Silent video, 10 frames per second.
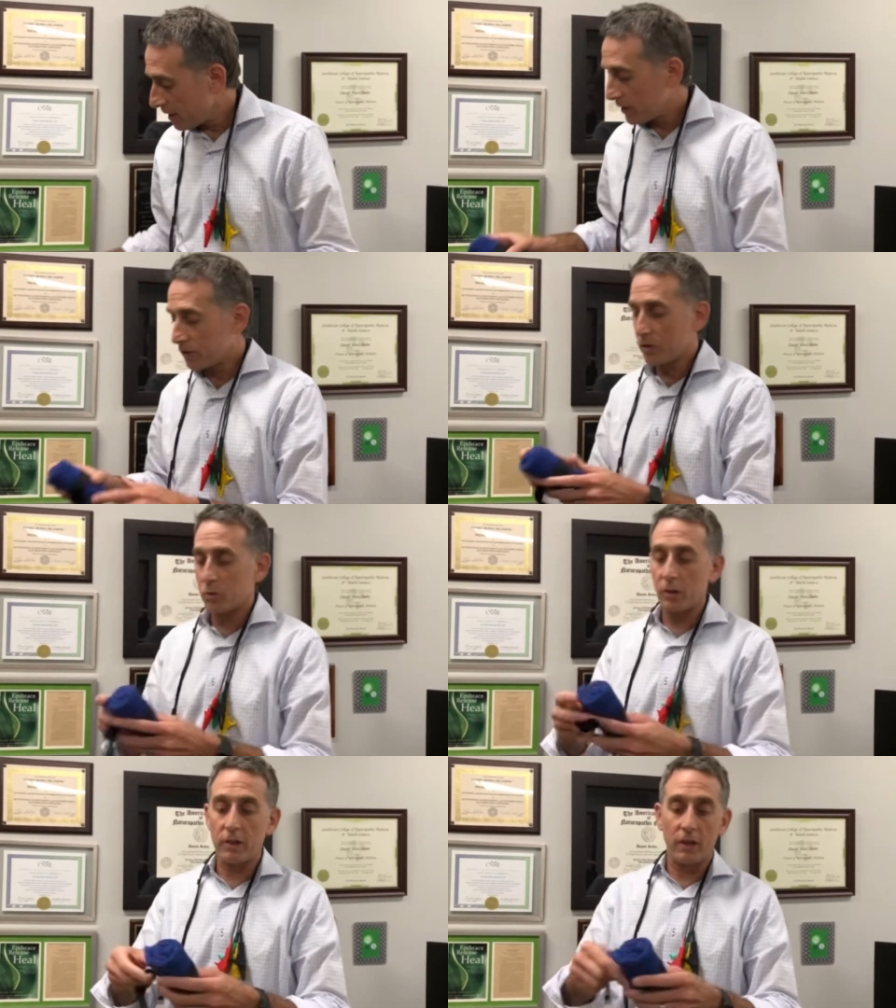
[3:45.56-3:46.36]
This is
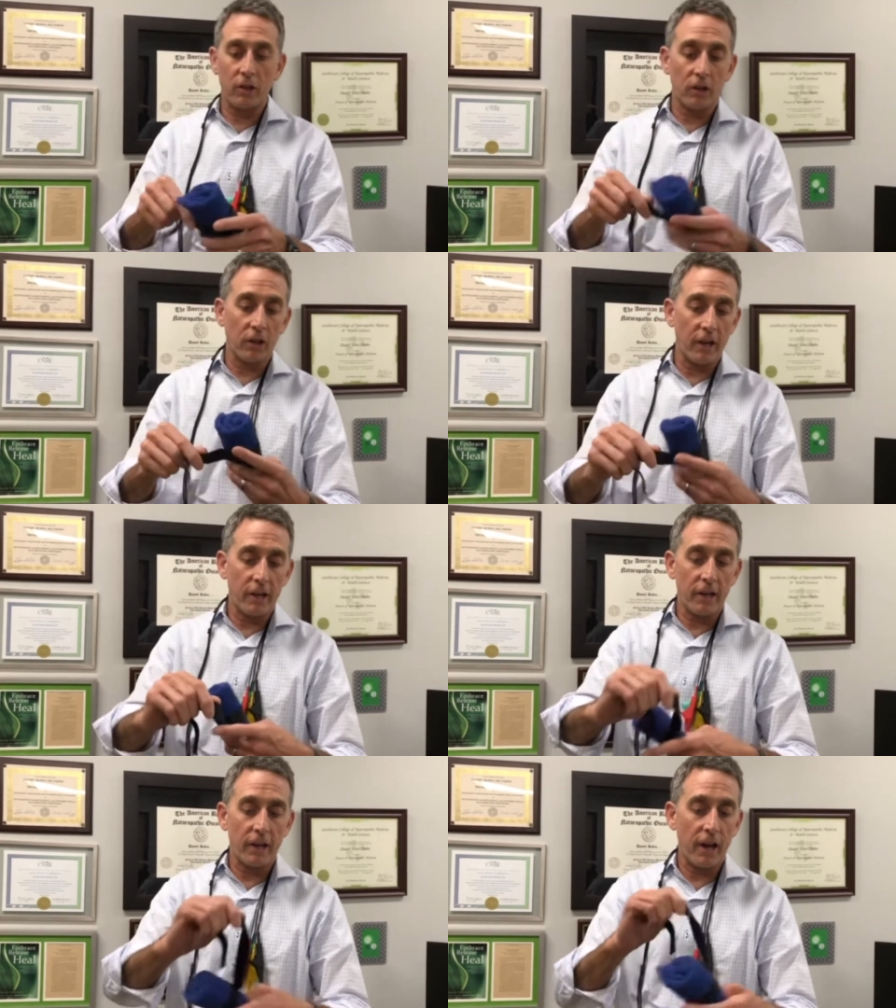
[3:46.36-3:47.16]
what they look like
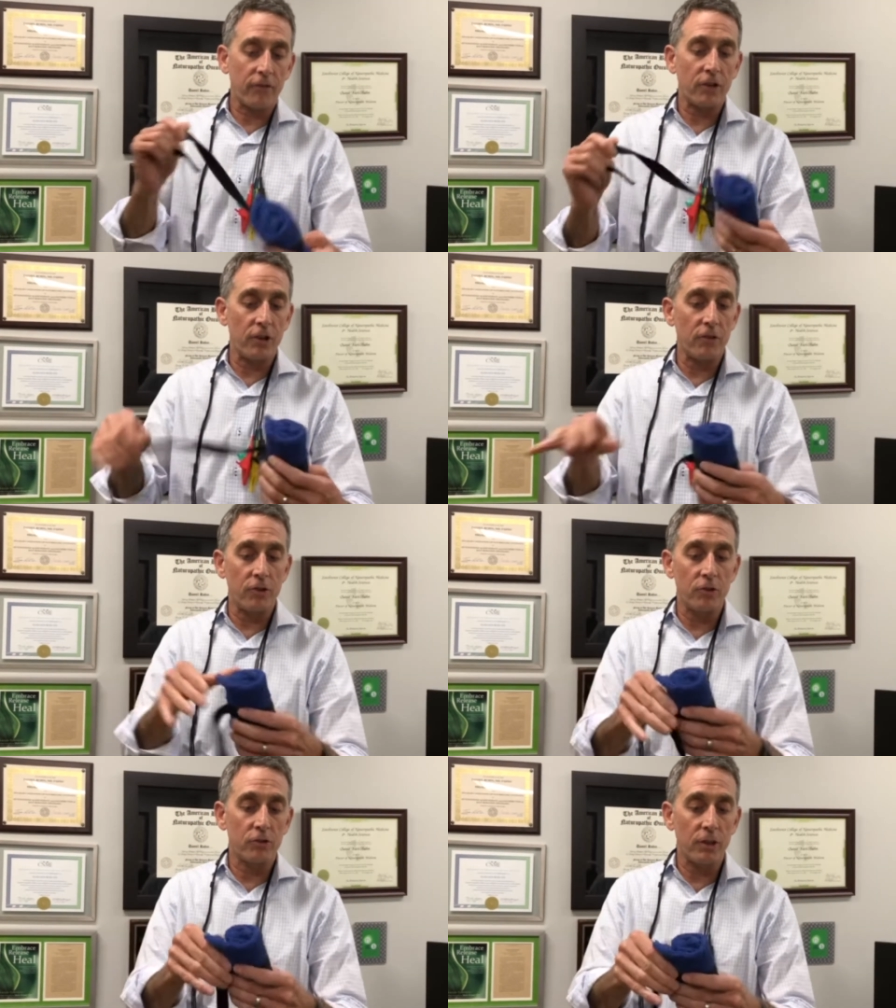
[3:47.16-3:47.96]
after you've
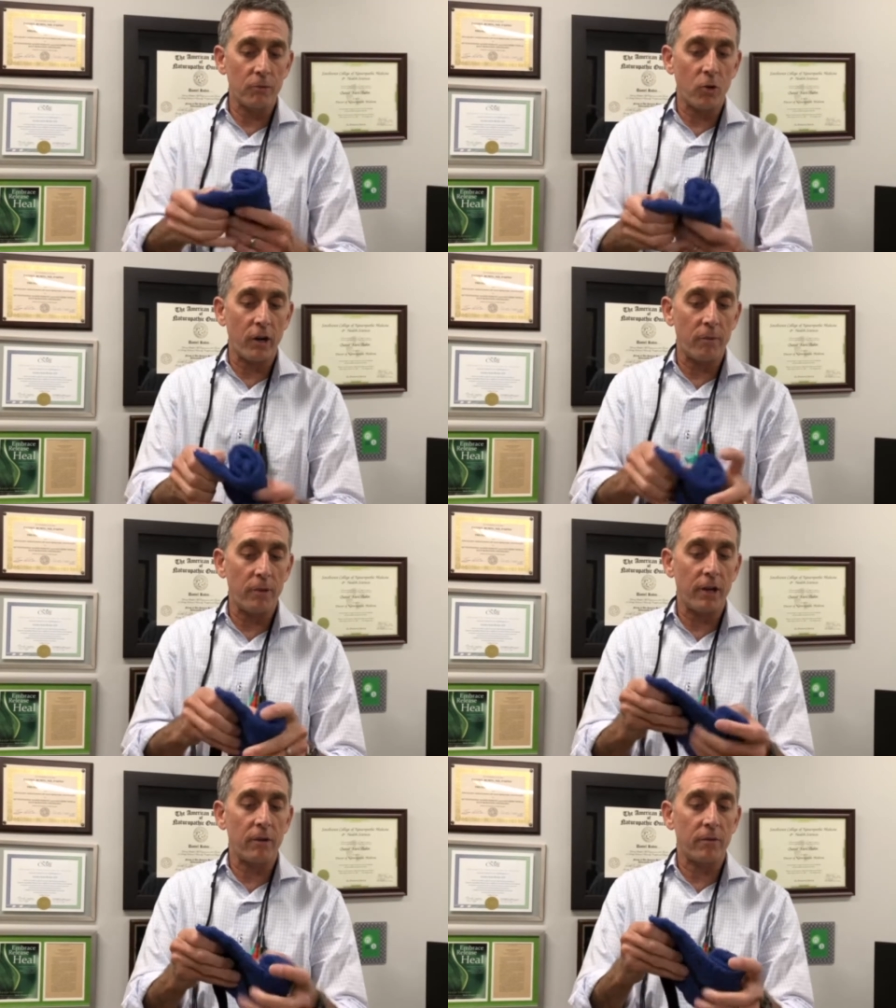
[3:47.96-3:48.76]
used them quite a
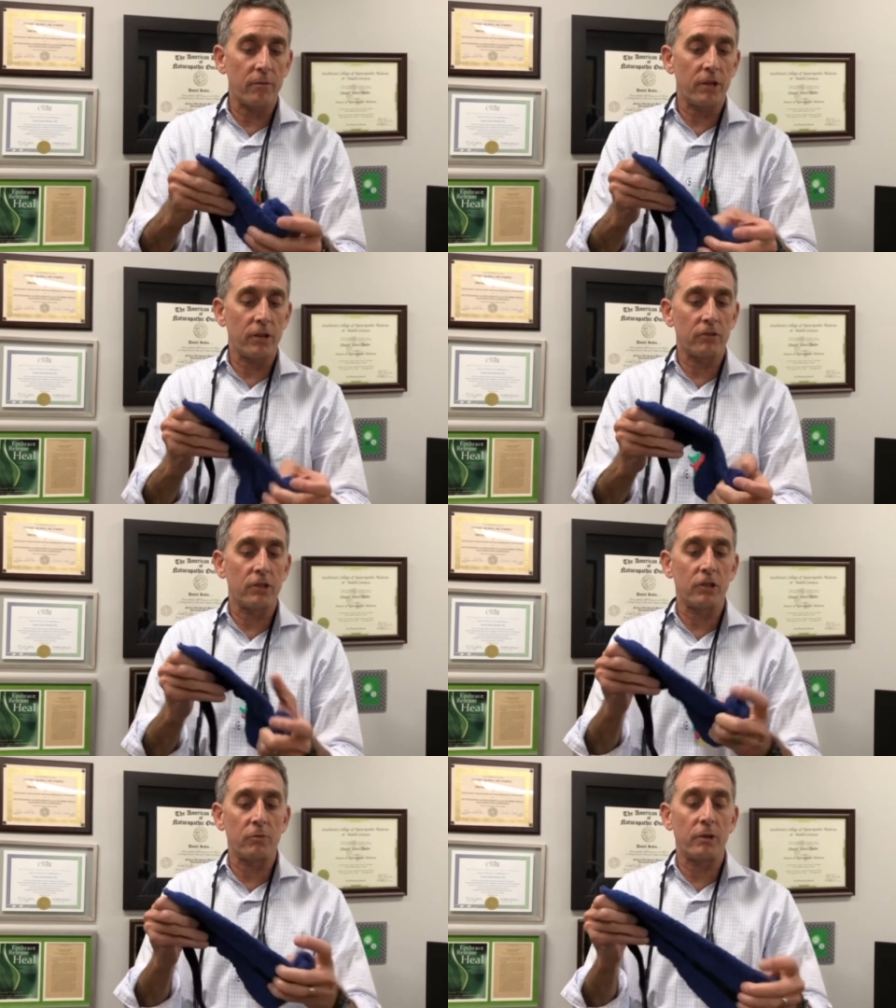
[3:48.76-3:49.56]
bit because
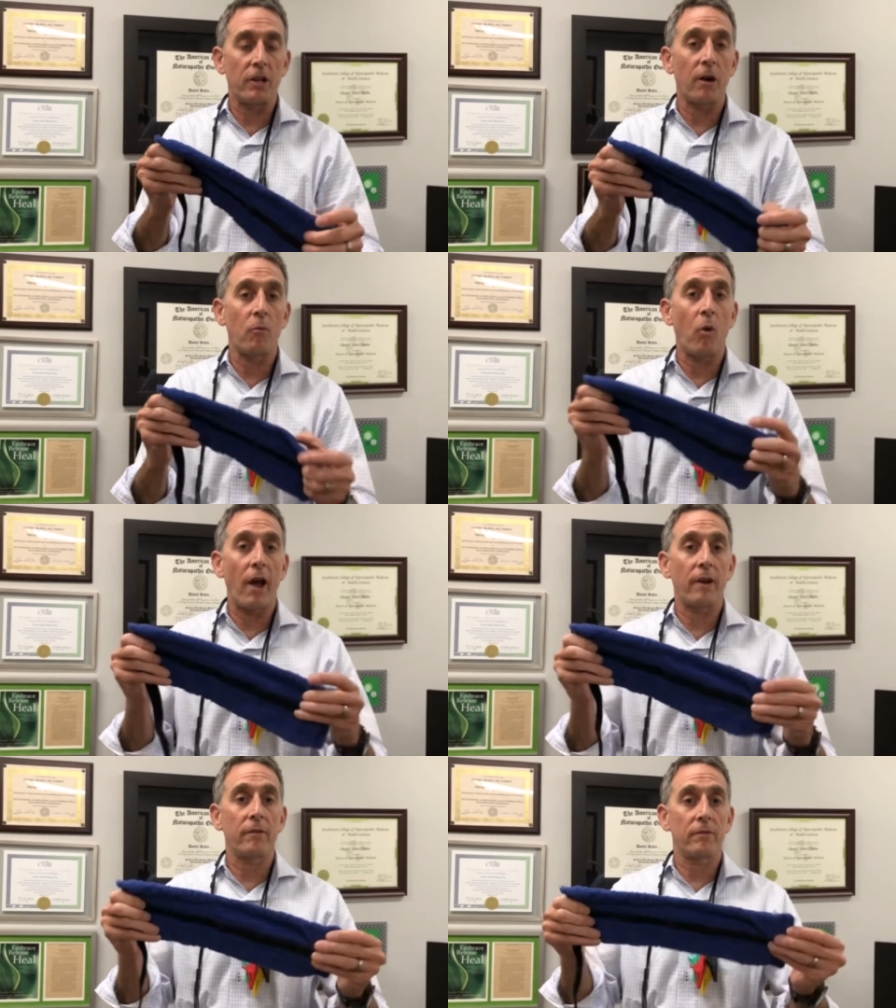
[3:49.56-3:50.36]
these become
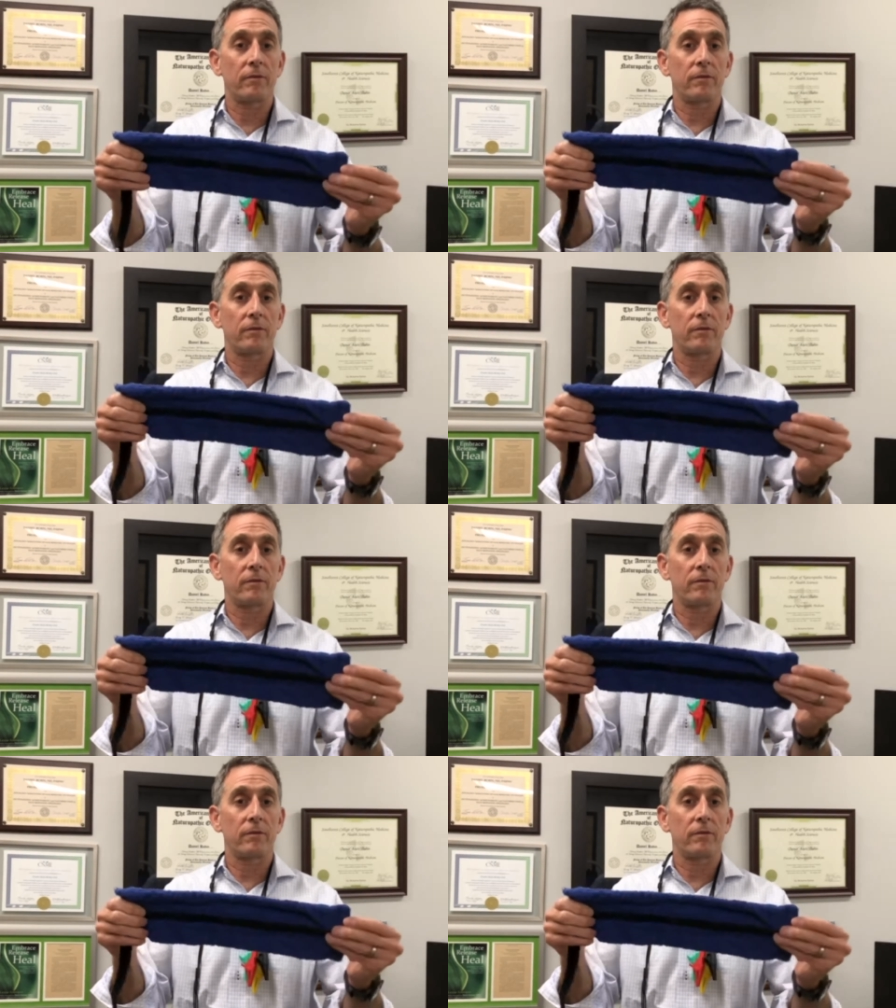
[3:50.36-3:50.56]
wet.